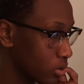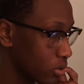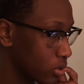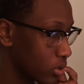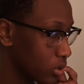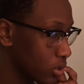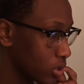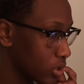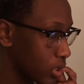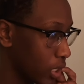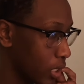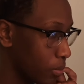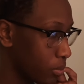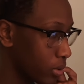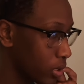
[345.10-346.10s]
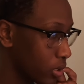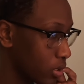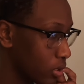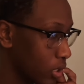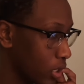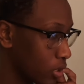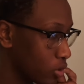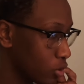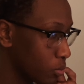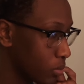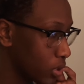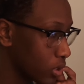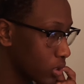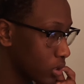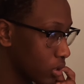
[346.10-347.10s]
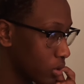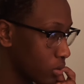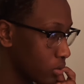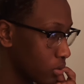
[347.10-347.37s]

just a tad bit, not too much though.